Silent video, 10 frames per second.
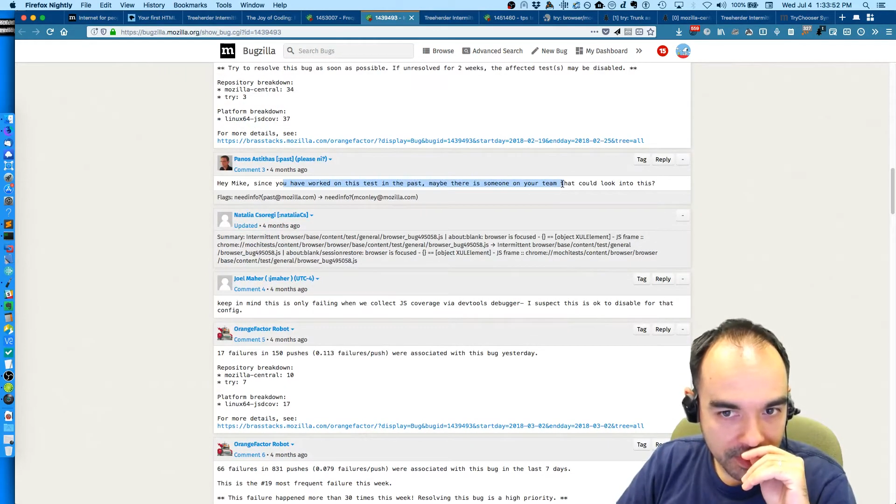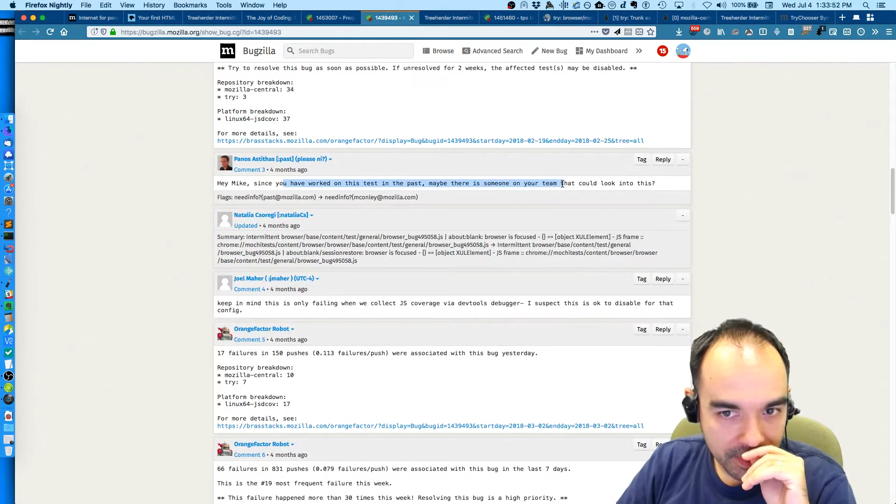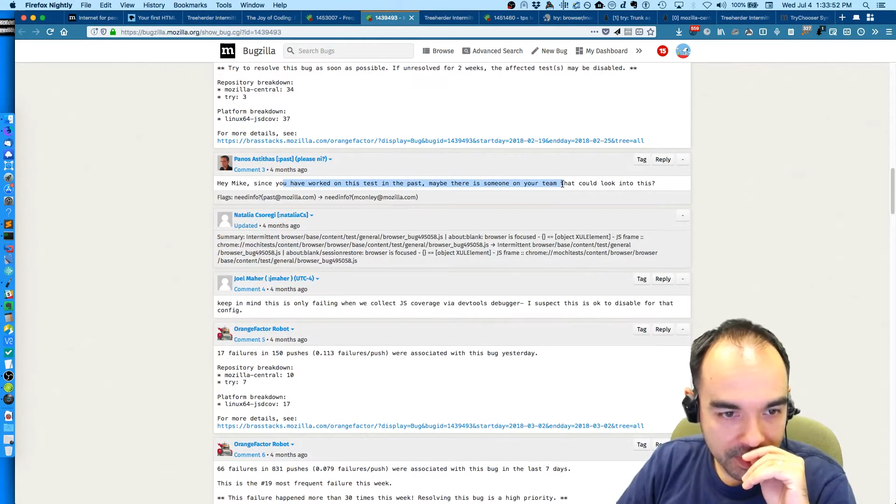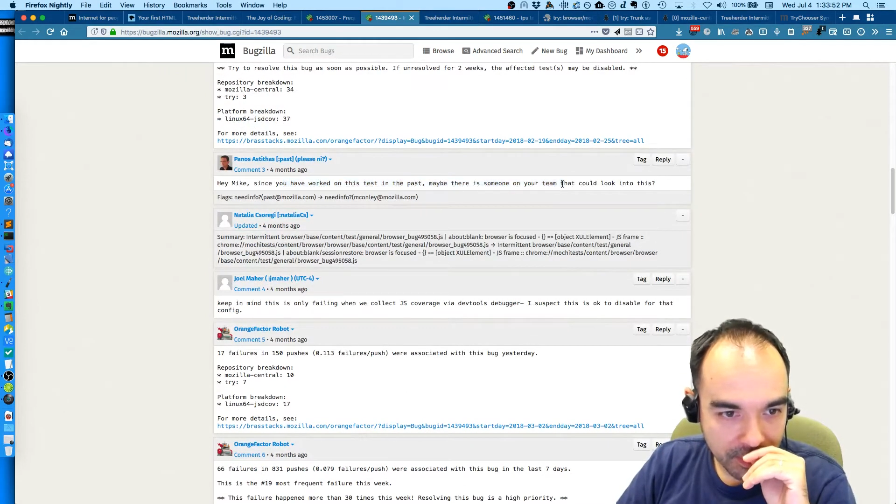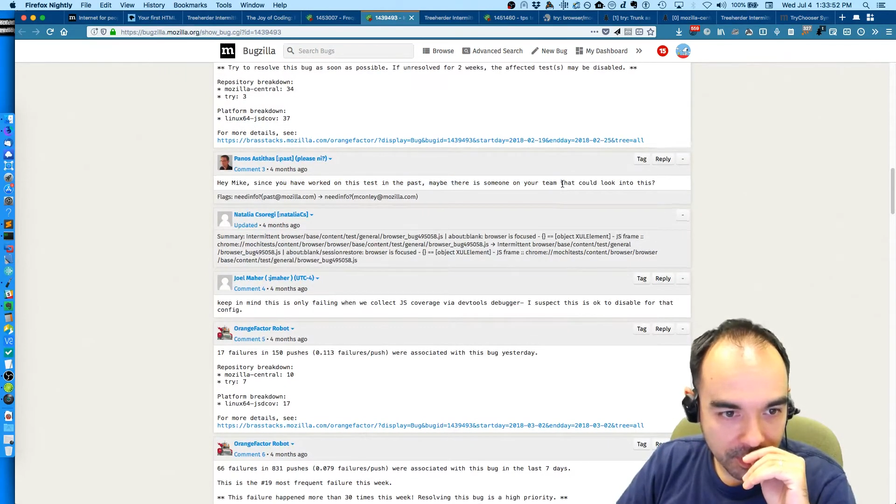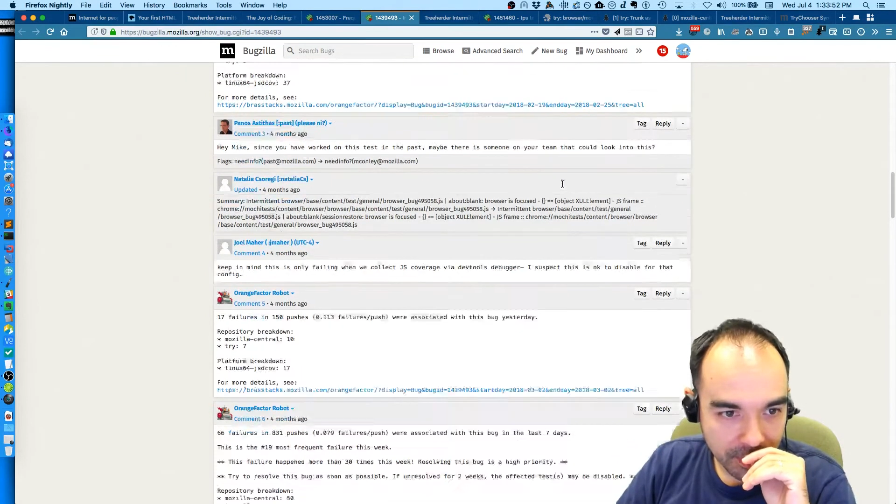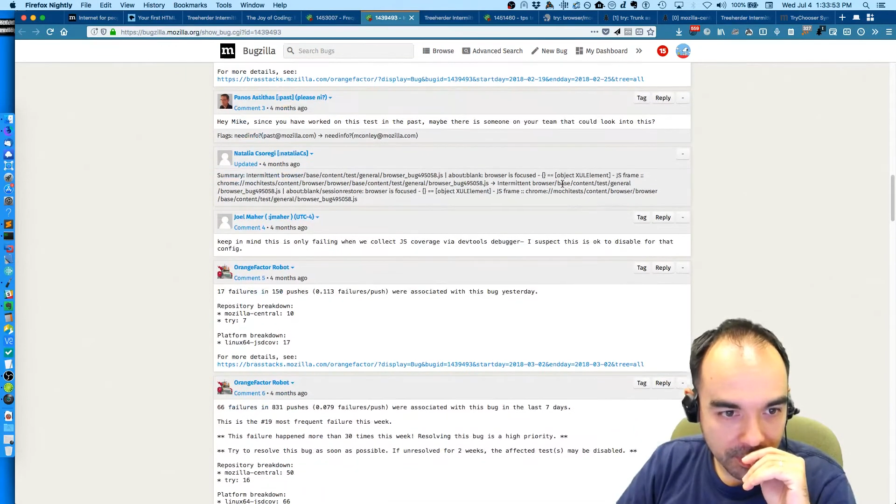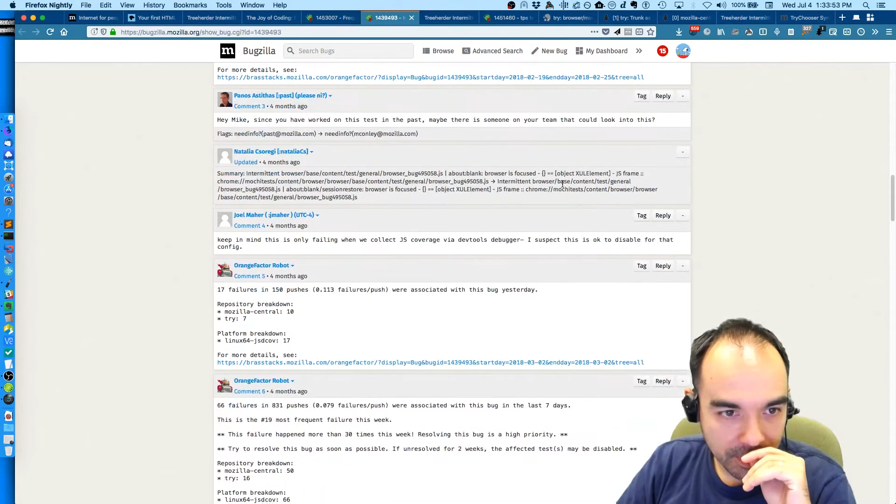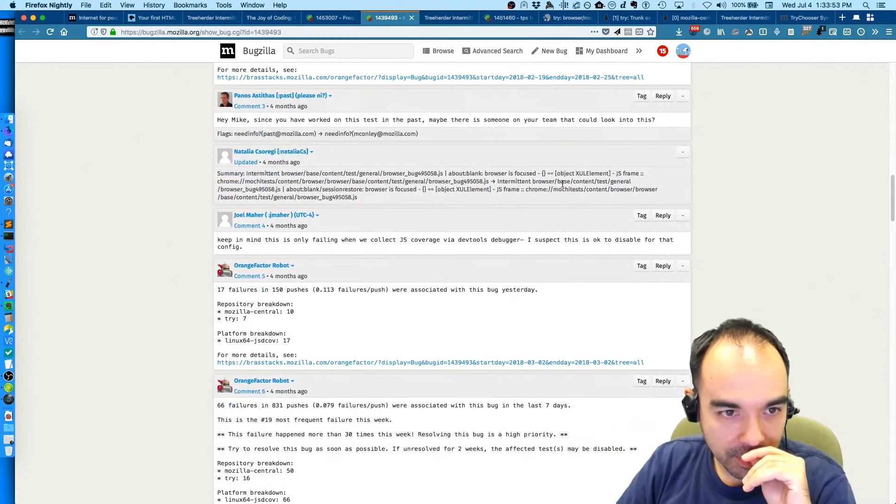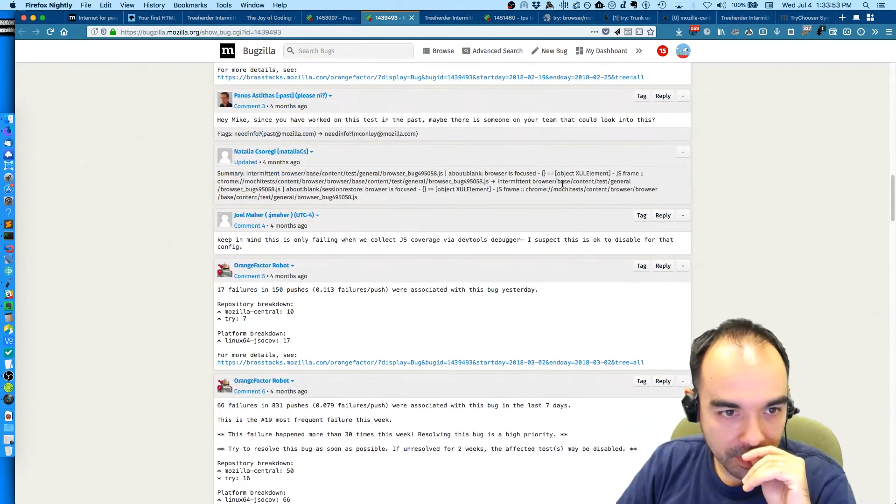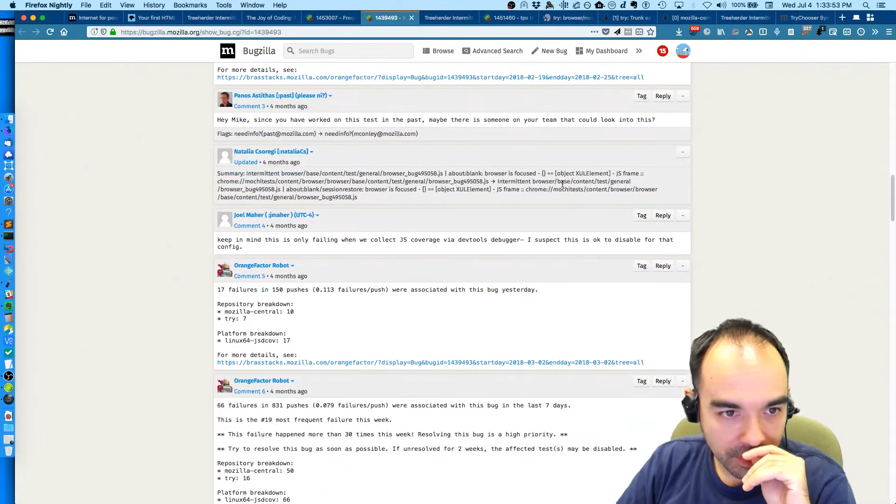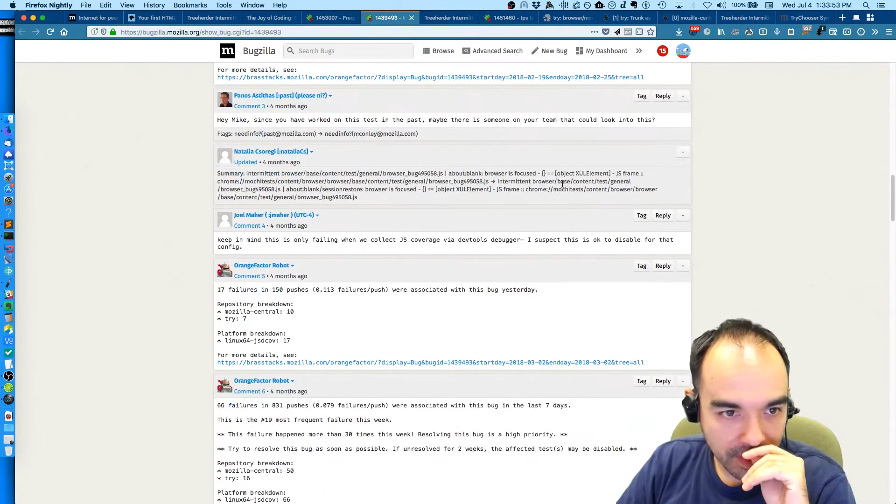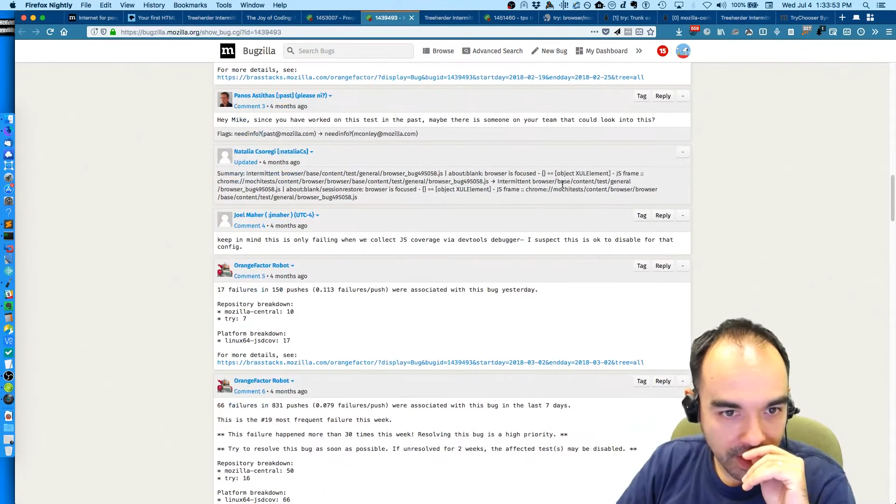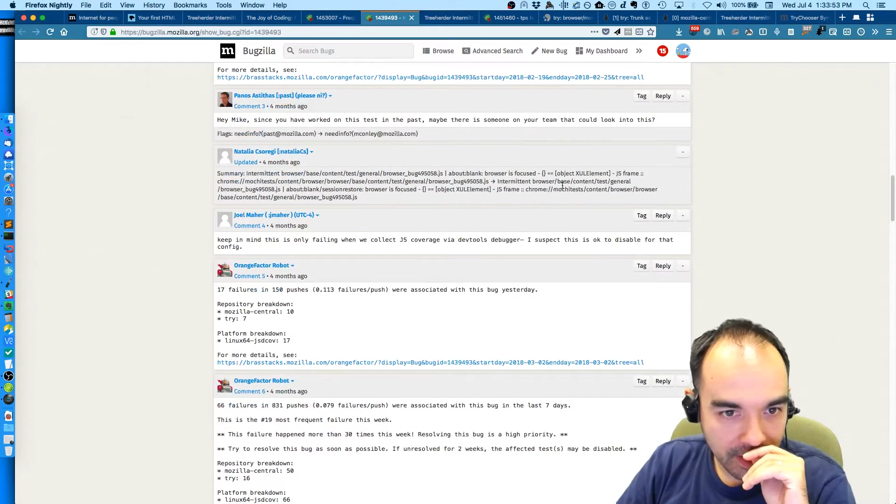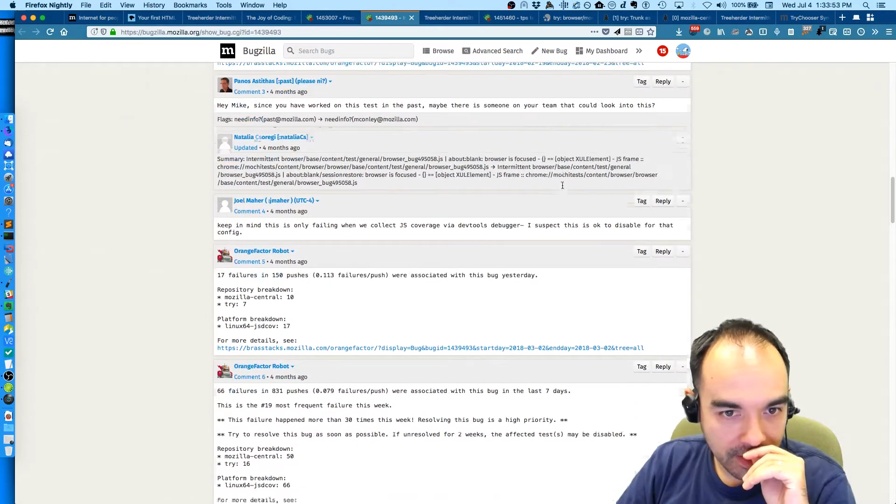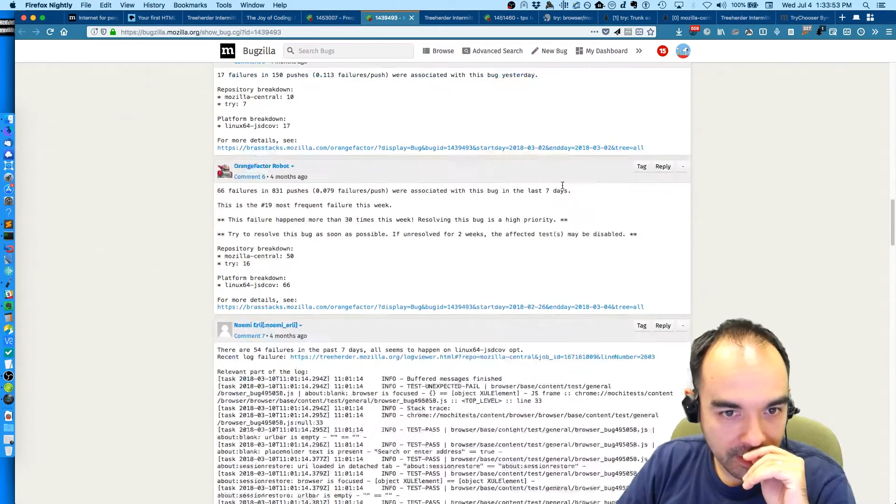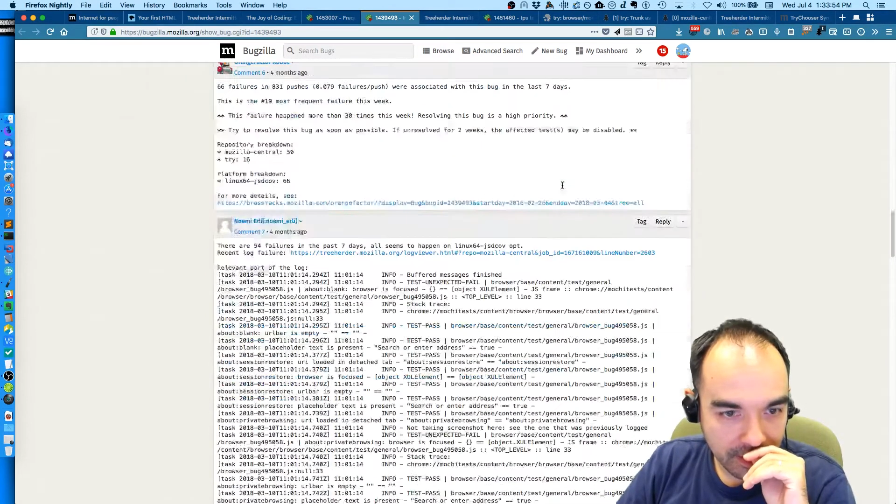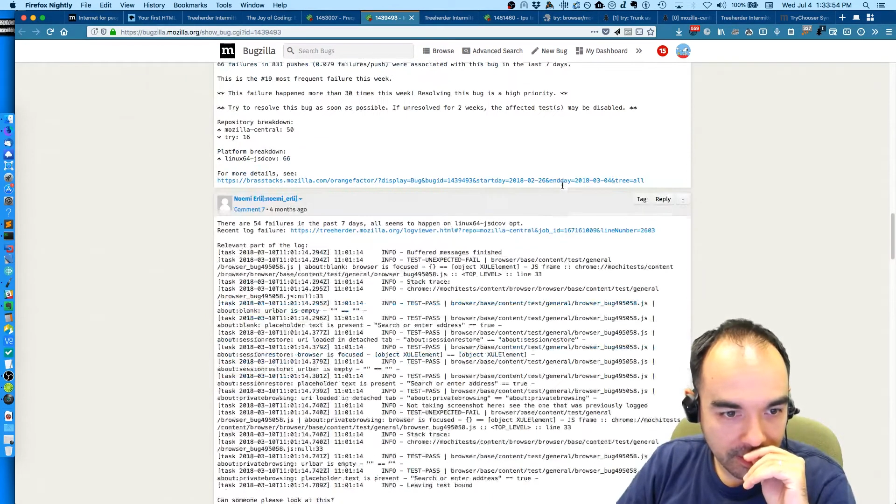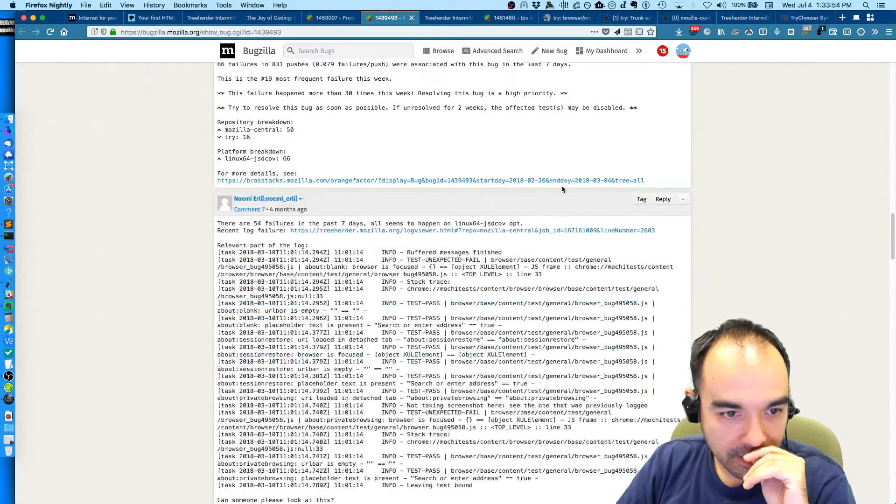maybe someone in your team can look at it.